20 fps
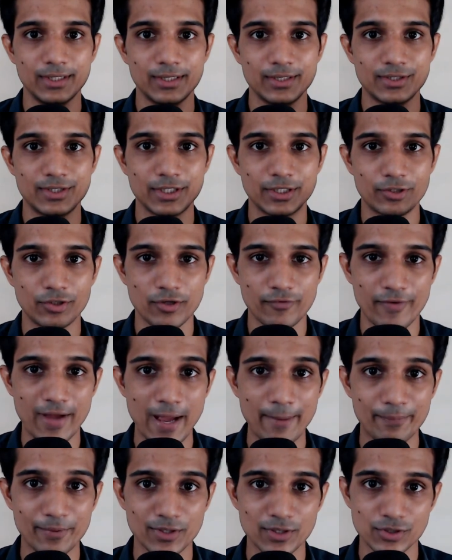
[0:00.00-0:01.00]
secret of
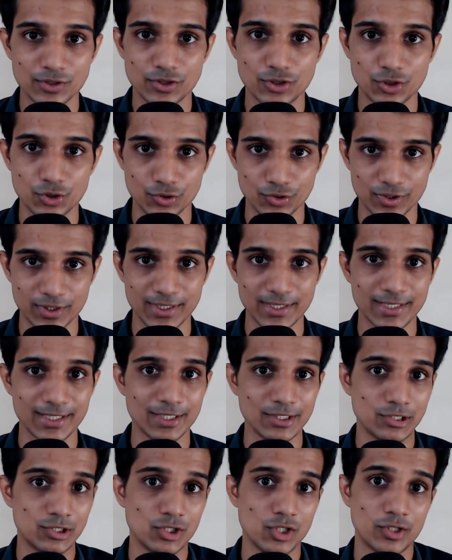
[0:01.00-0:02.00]
happiness, you see,
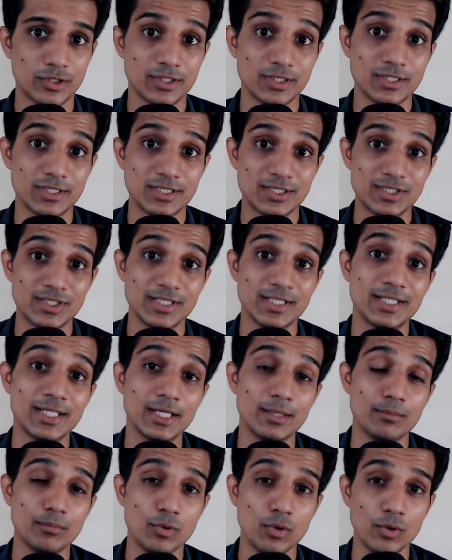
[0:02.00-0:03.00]
is not in
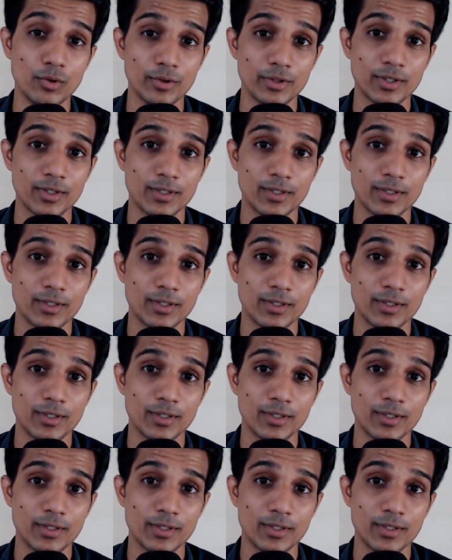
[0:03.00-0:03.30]
seeking more,